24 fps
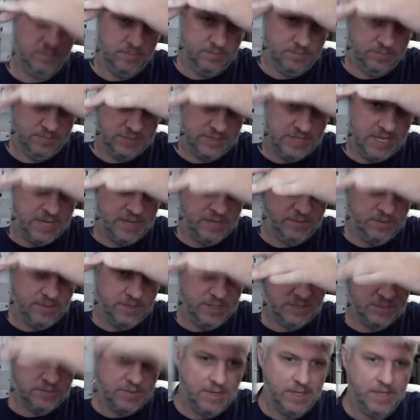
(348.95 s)
slide
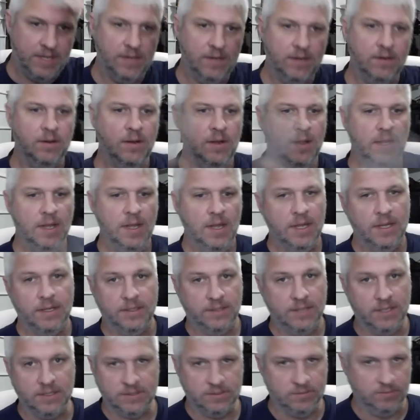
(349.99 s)
release right here
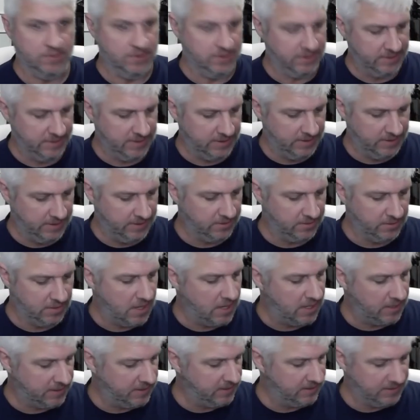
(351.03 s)
doesn't really
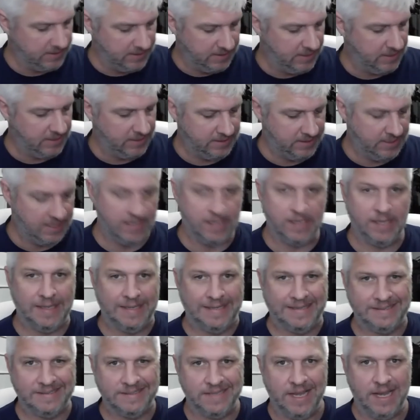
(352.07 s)
interlock into anything
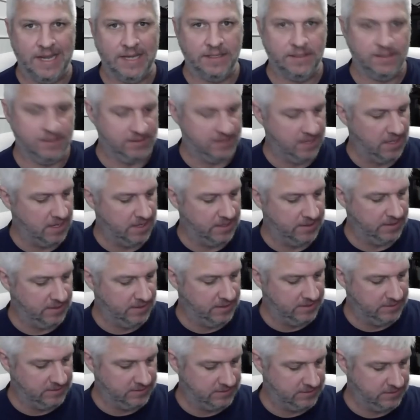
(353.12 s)
inside the gun.
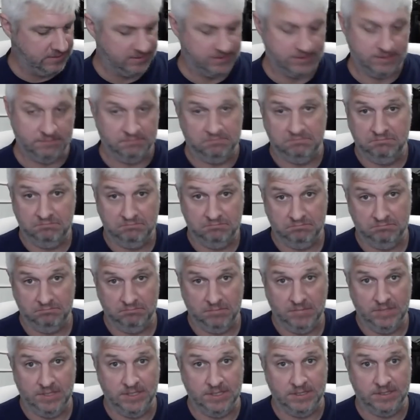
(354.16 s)
It just
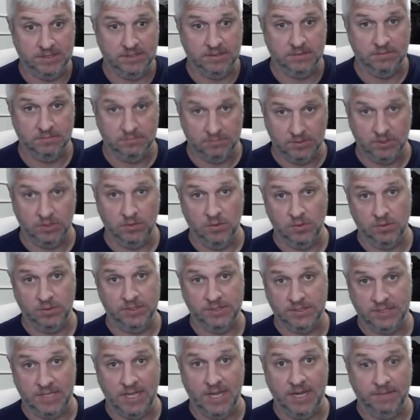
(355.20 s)
is to hold
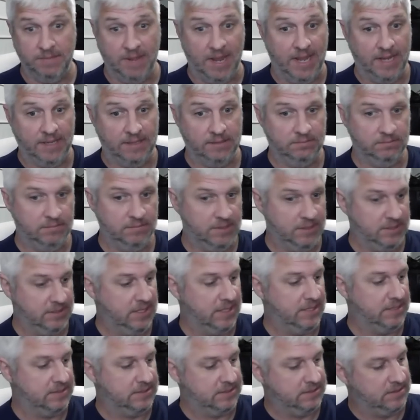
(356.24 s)
the slide back.
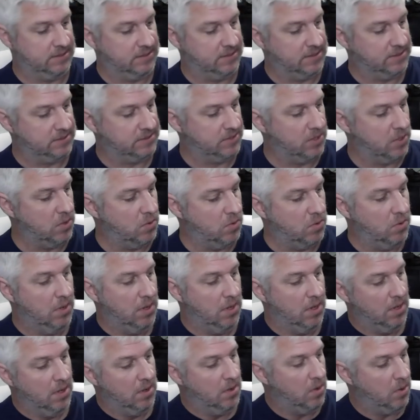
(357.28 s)
There's no
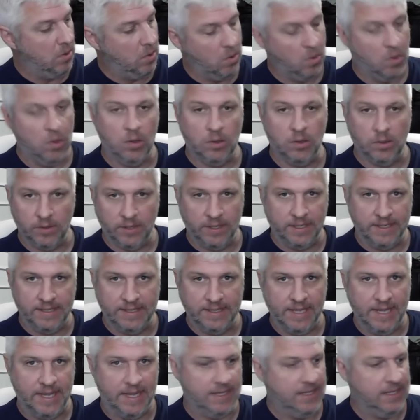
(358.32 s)
hole or
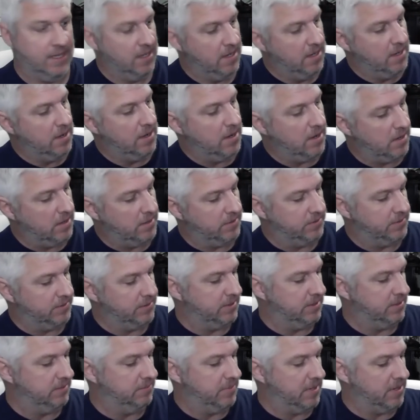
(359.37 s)
anything on
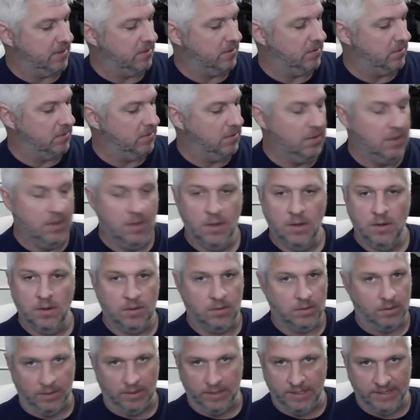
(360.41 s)
the barrel
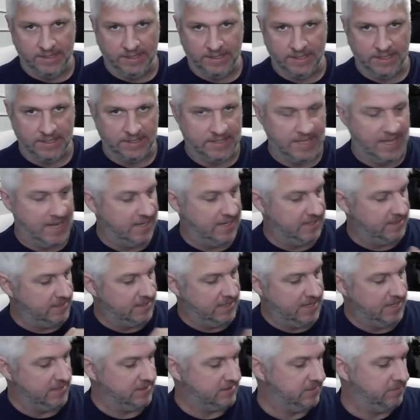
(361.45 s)
or anything like that
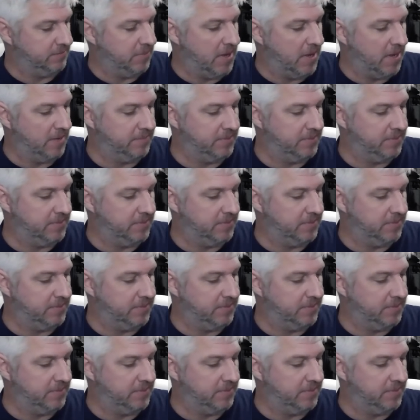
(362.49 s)
it has to pop